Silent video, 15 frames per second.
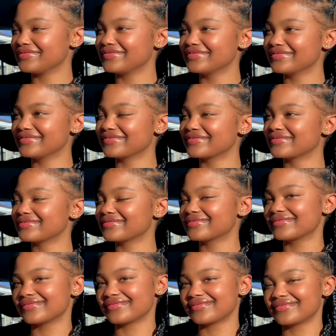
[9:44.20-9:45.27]

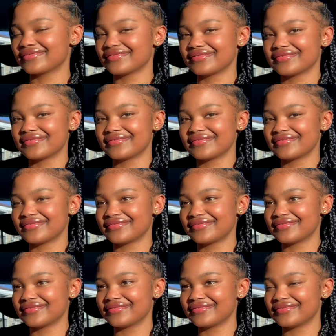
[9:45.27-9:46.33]

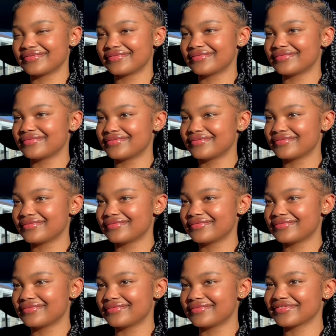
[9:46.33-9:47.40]

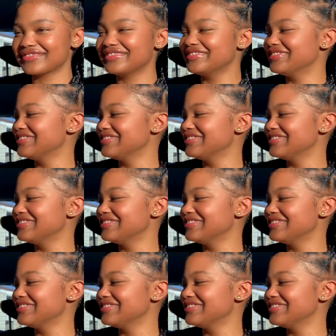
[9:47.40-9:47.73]
(silent)